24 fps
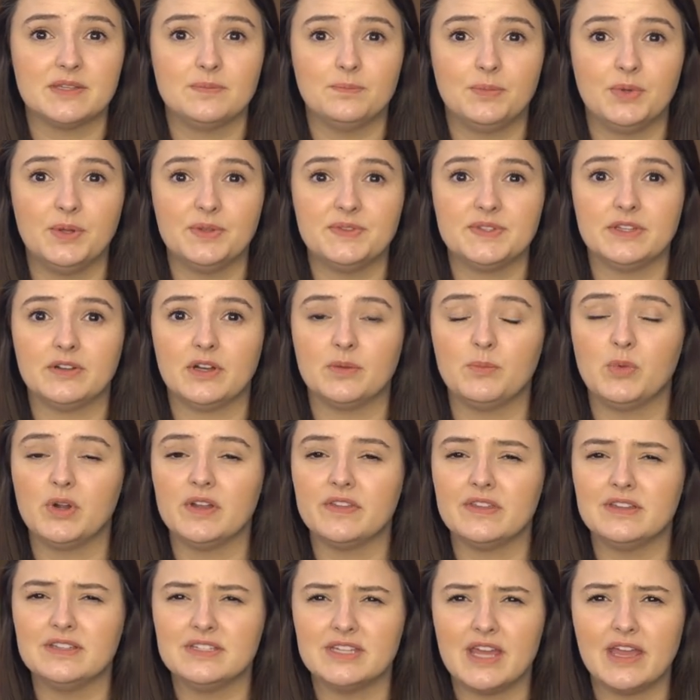in Bolton are
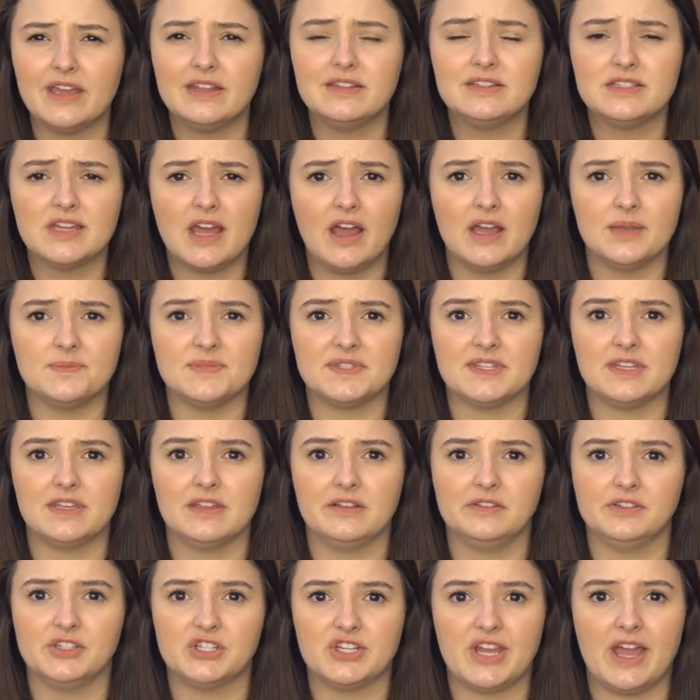more than 10 times the
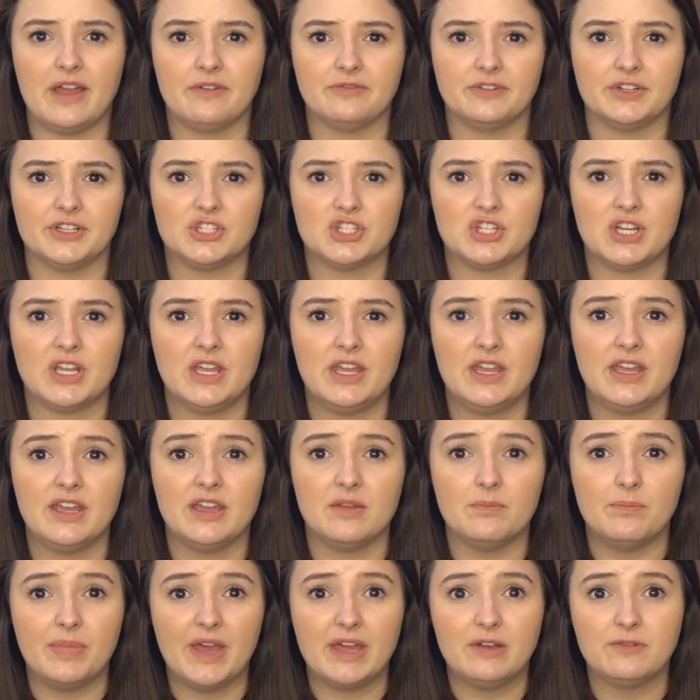English average.
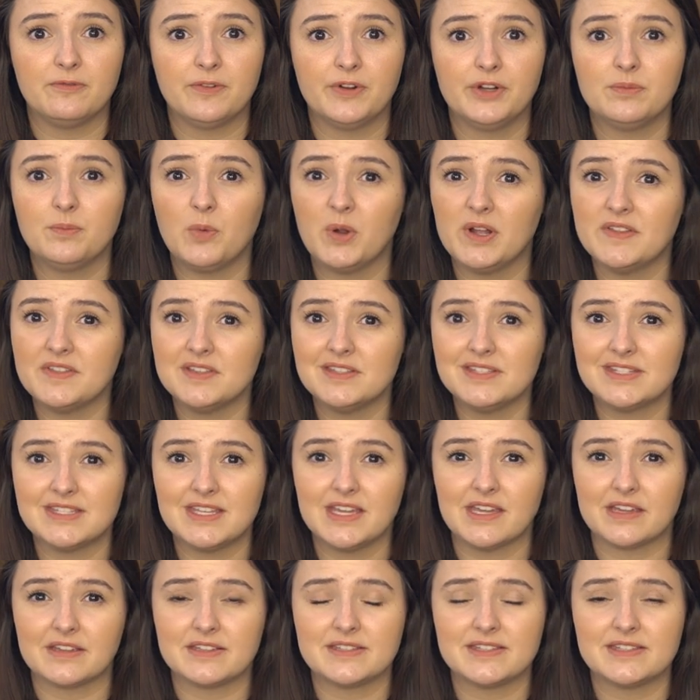In Bedford, more than
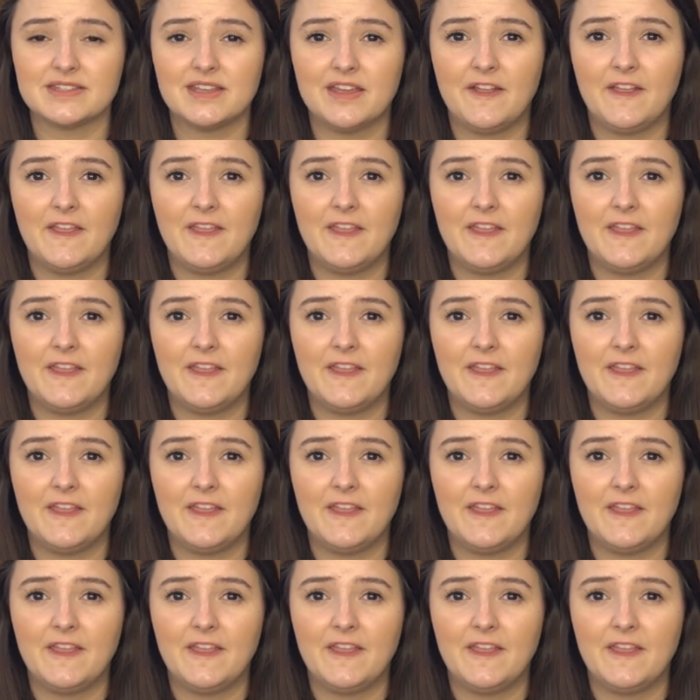6.